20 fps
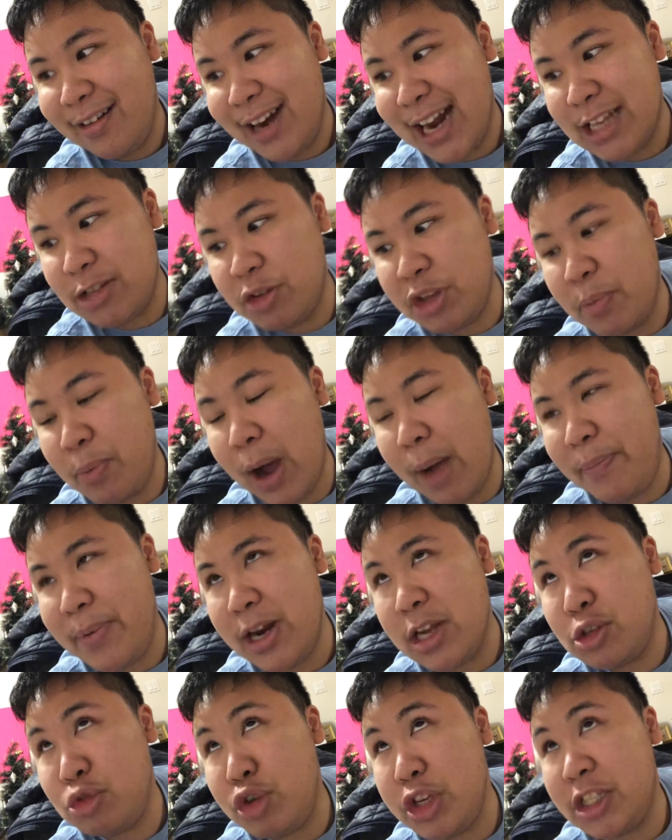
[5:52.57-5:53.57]
That's what the pop
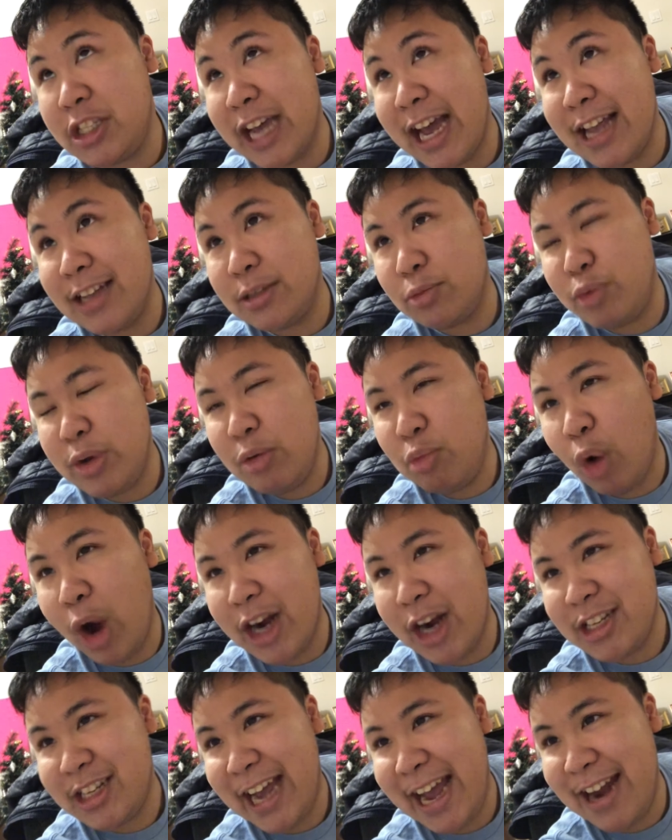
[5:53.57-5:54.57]
industry says. We
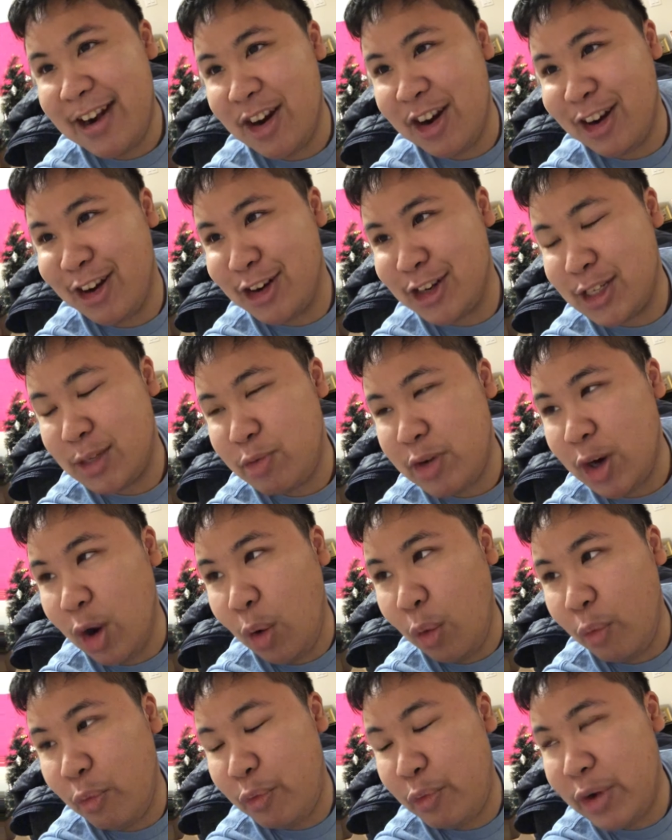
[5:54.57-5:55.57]
want tenors. We
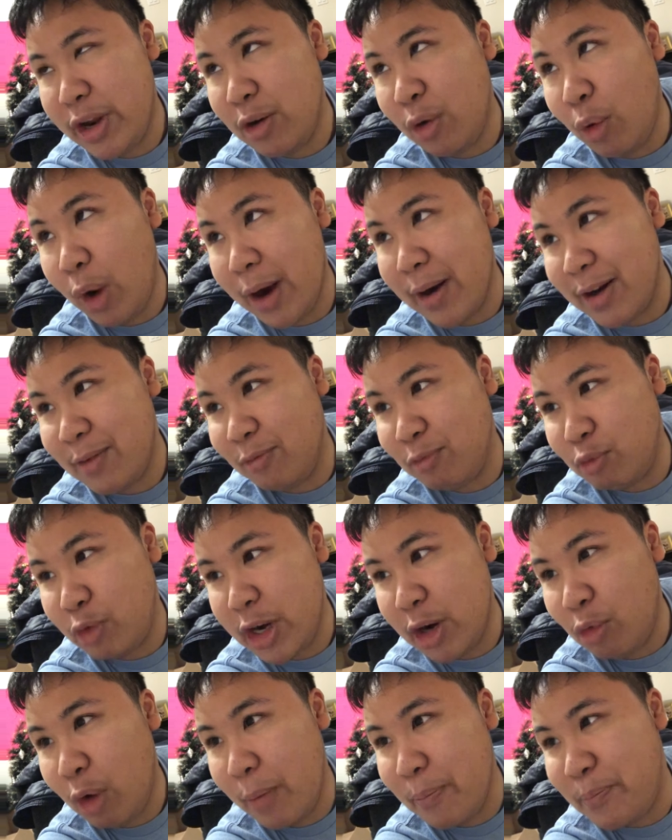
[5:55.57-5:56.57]
don't
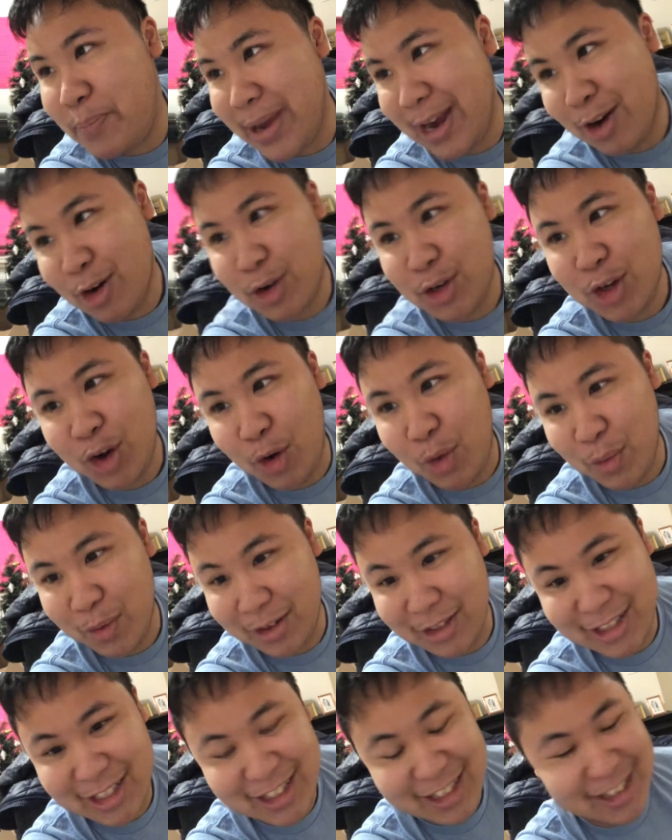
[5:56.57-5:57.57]
want
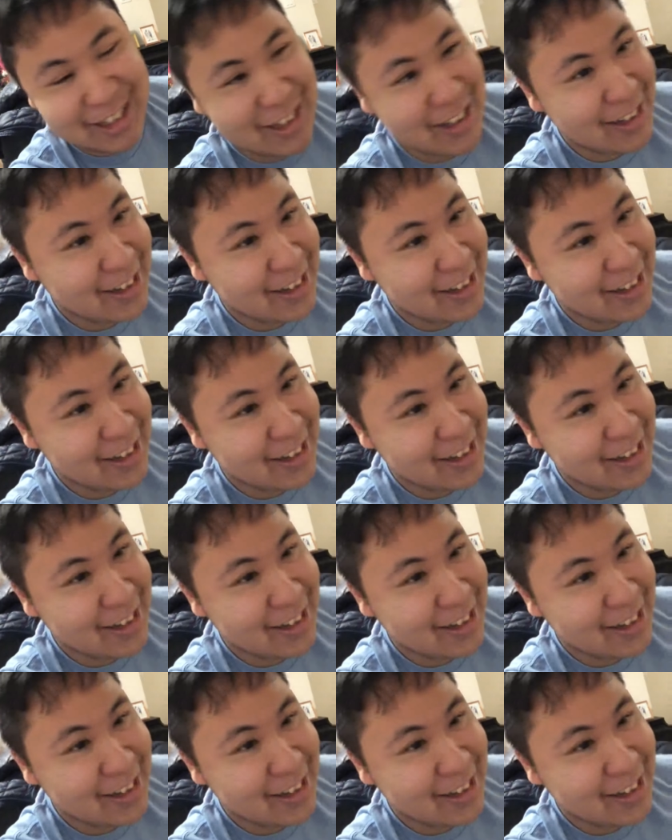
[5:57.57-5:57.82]
baritones,